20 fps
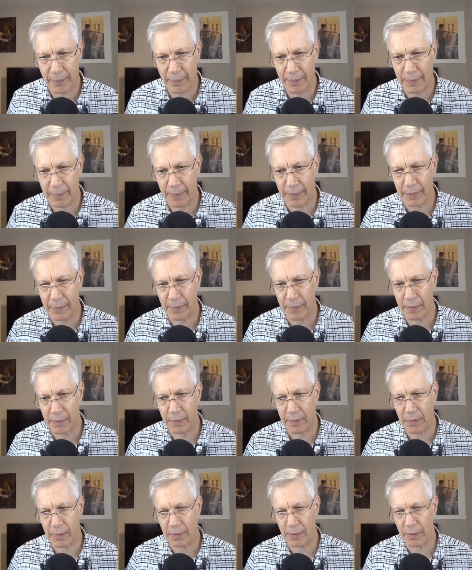
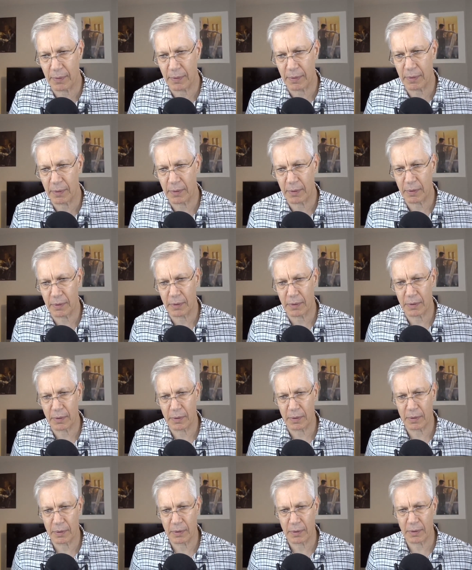
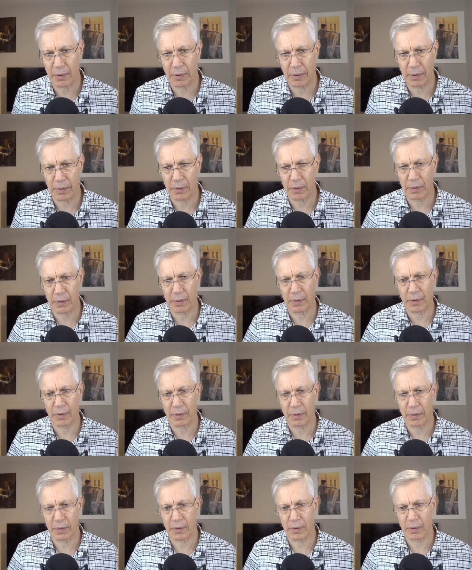
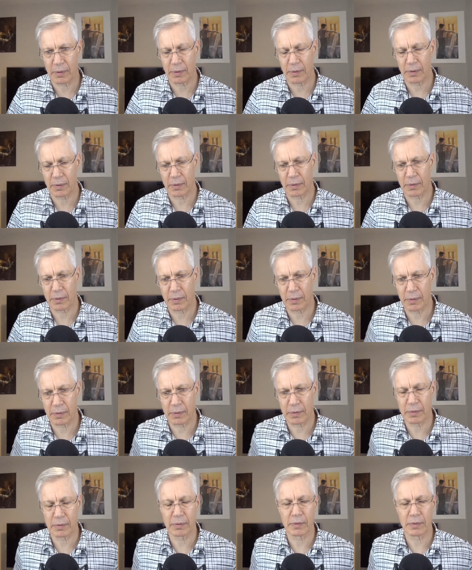Nobody speaks.